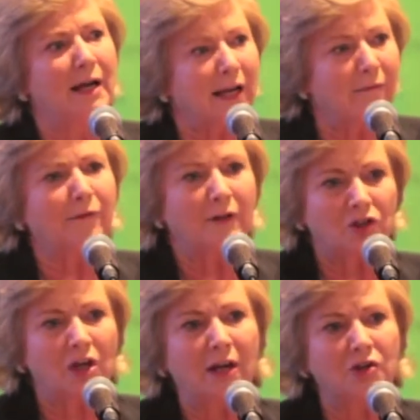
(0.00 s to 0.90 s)
given the
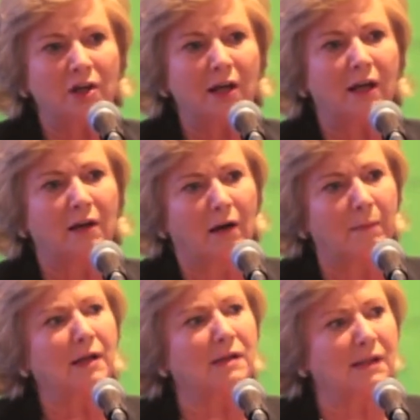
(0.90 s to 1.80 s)
changing
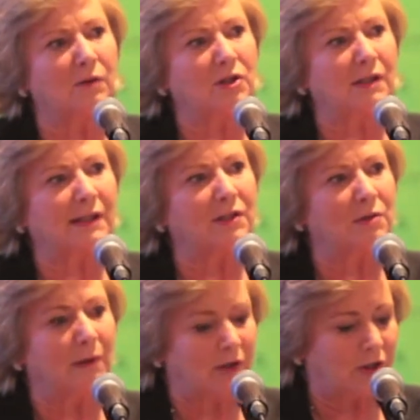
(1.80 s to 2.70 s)
economic and social
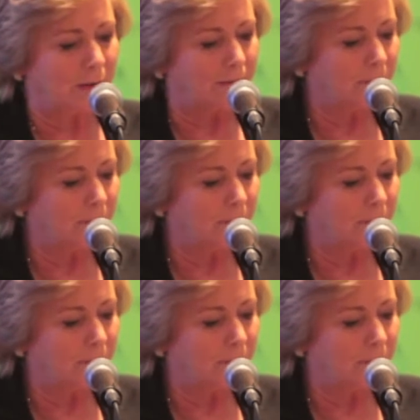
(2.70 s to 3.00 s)
situation.